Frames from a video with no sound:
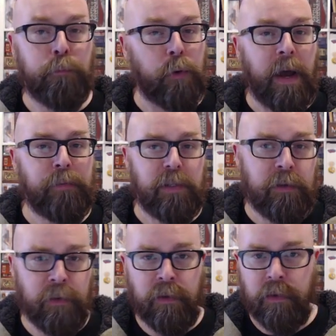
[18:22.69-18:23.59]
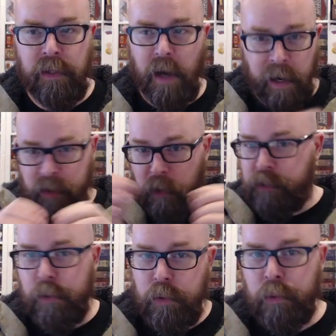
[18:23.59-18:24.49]
perhaps even the
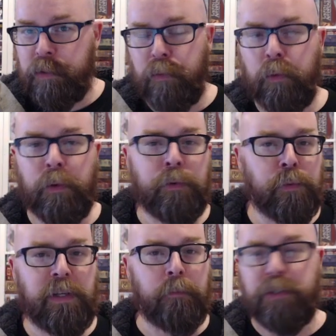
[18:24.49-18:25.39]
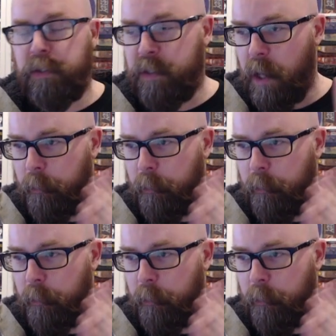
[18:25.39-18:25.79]
icons you use for those redemptions,